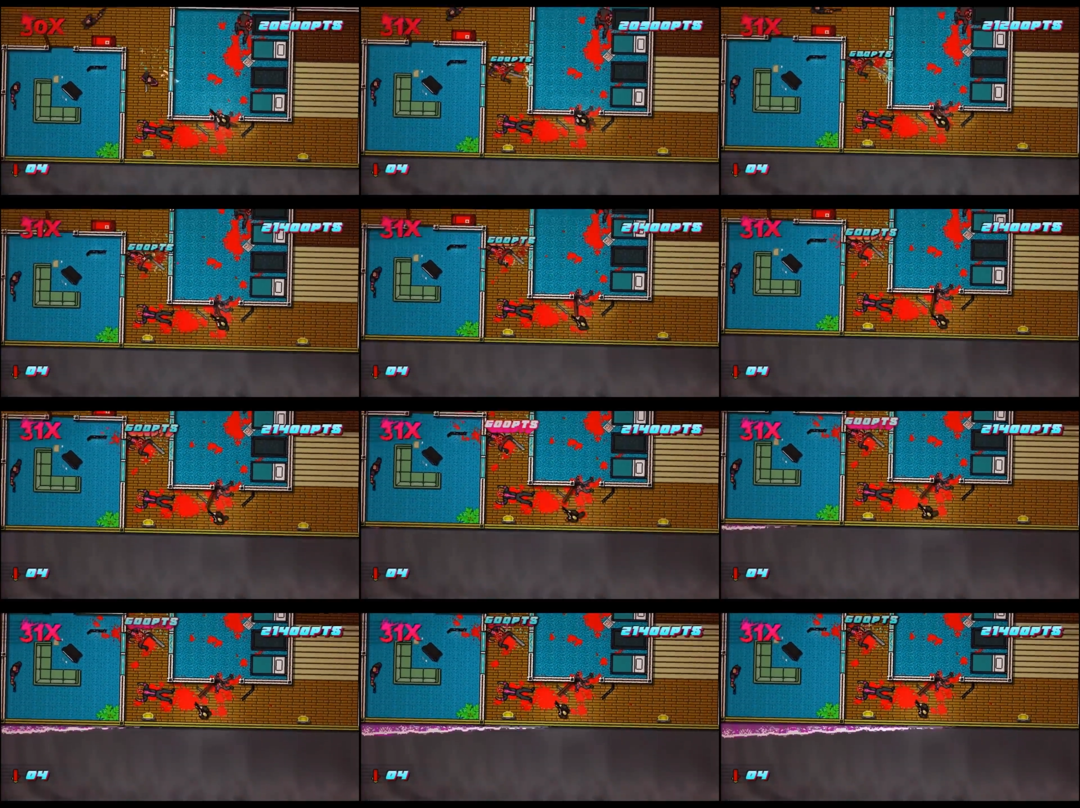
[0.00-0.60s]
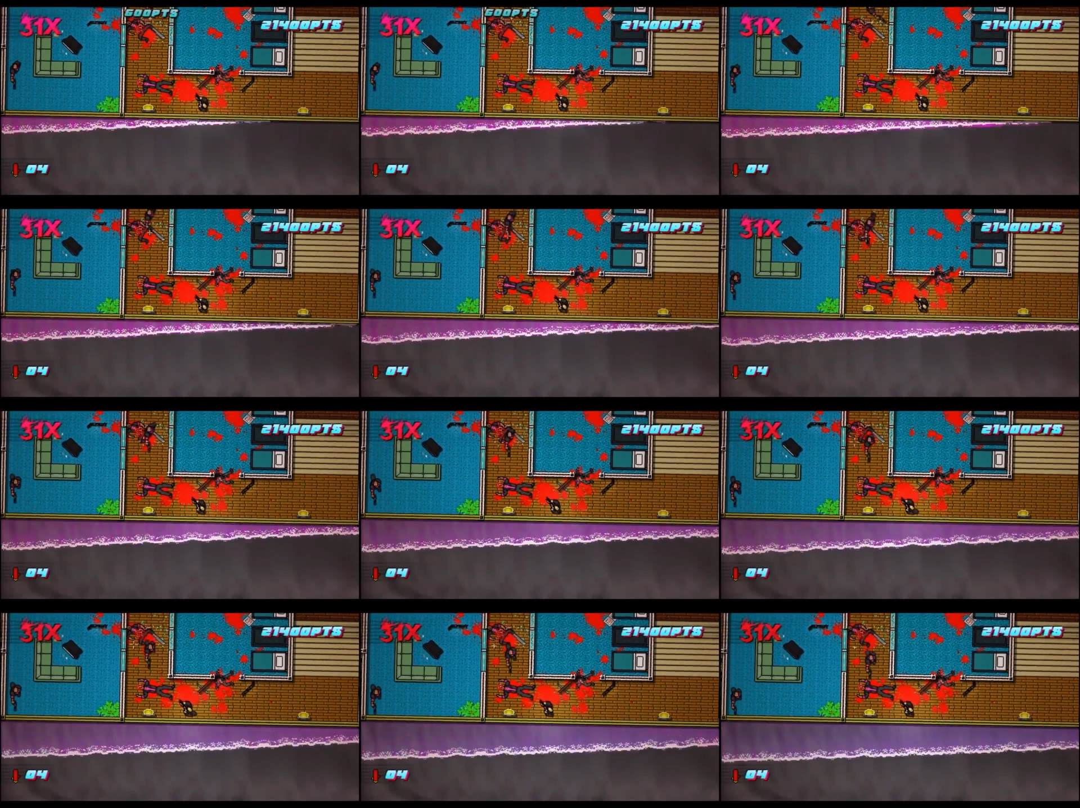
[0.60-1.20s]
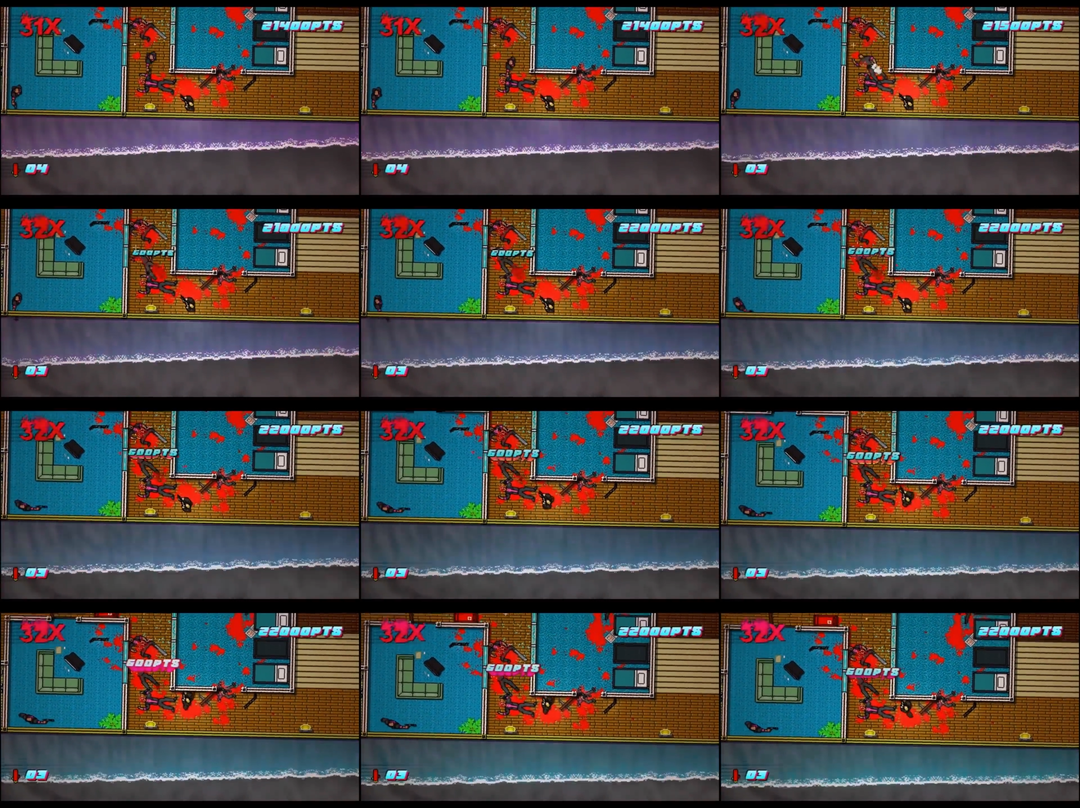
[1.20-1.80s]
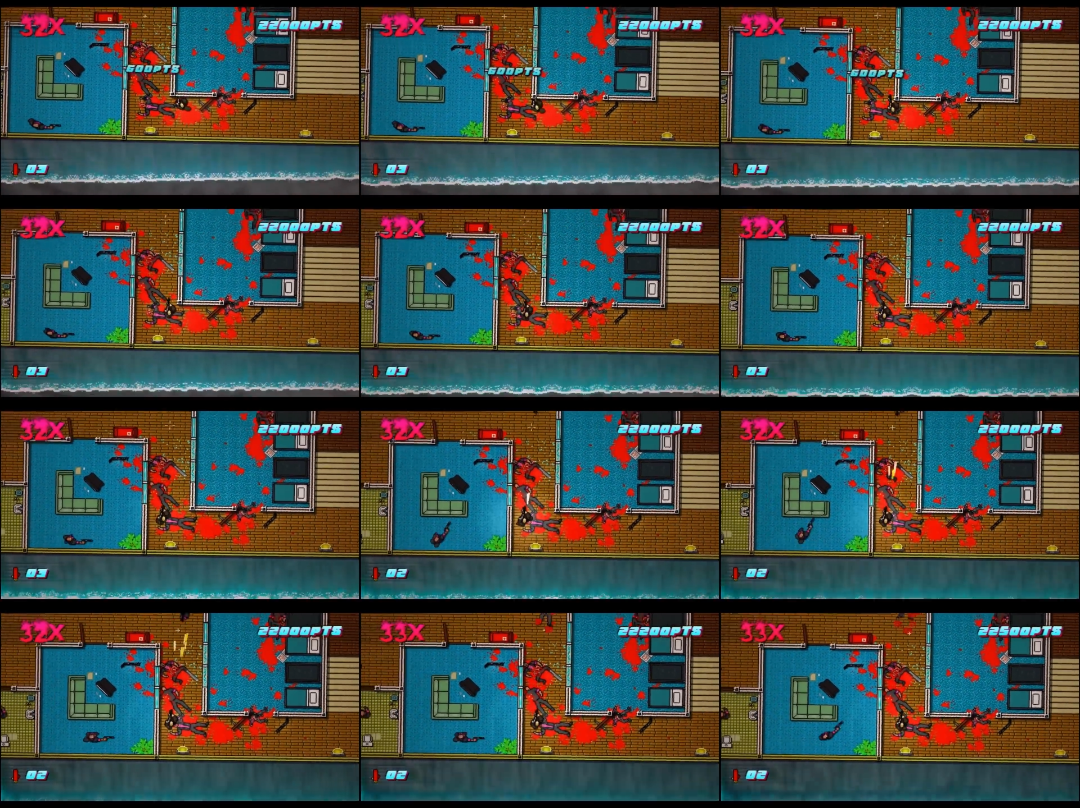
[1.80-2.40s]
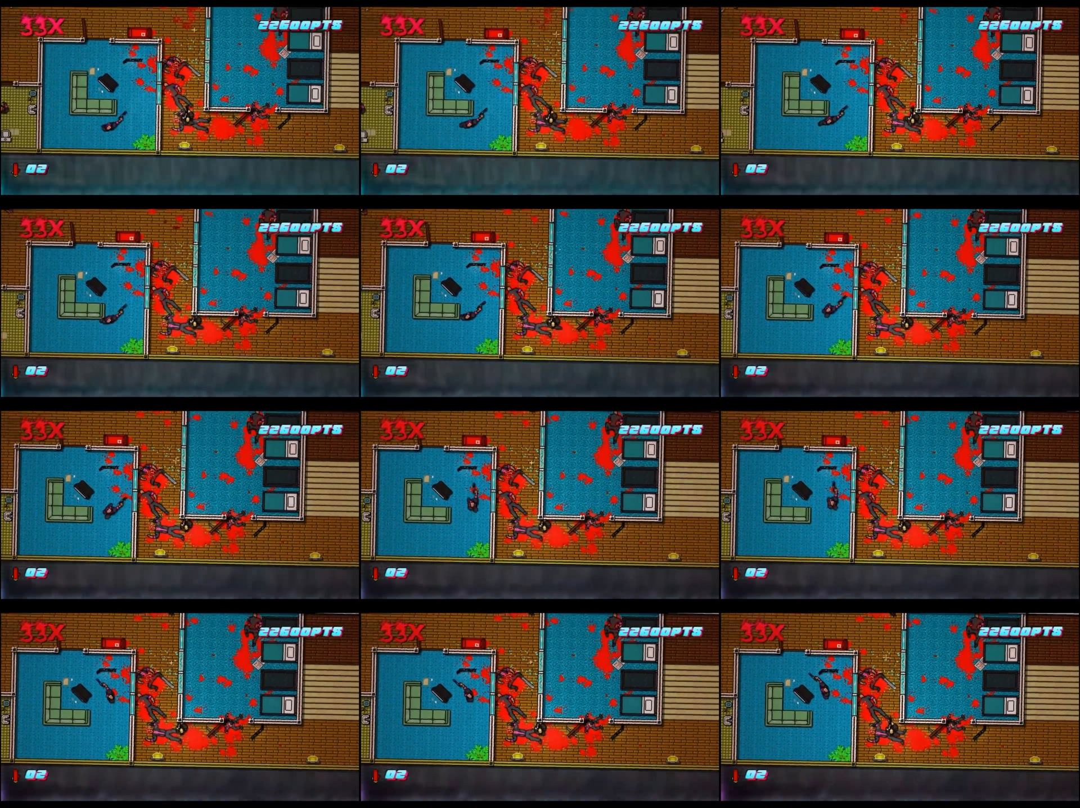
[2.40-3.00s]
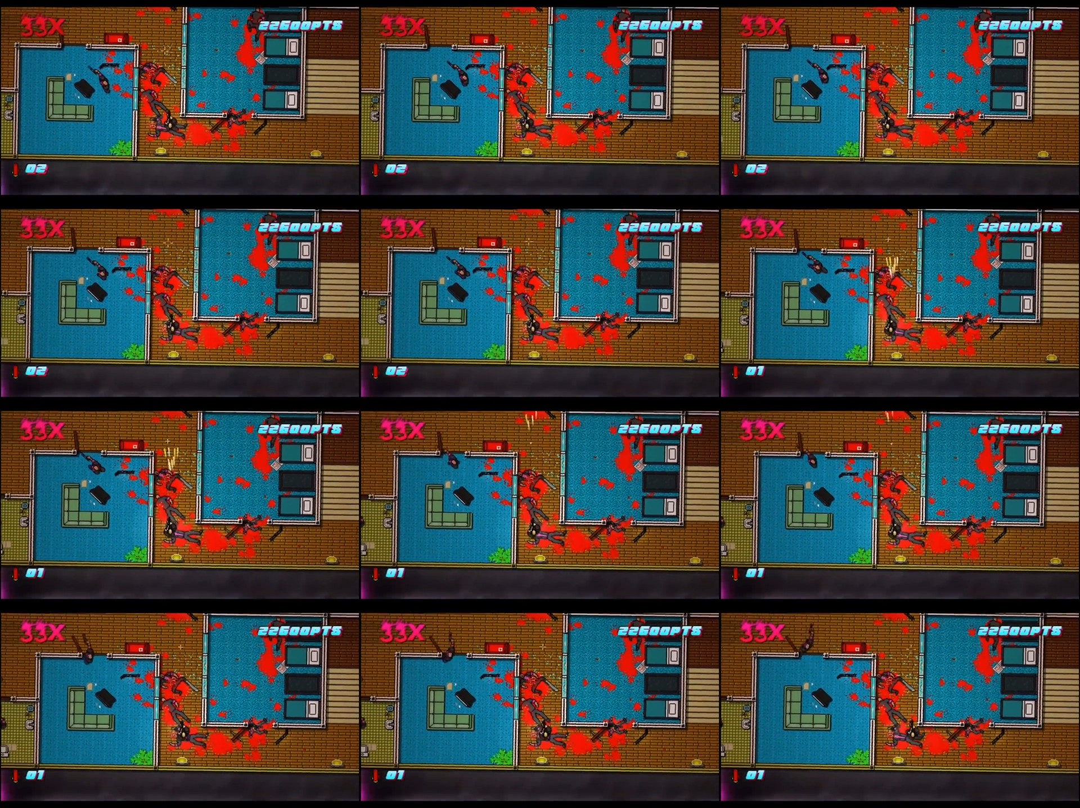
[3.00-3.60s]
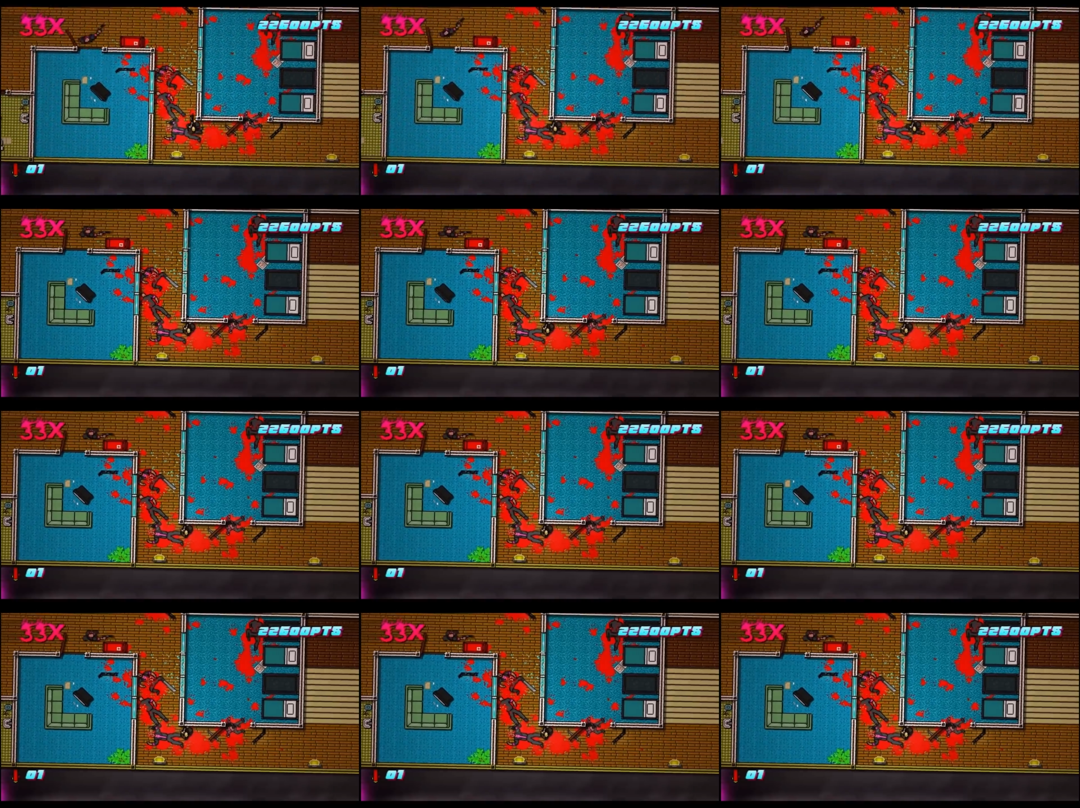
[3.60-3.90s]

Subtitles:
Nobody's mouth can be seen.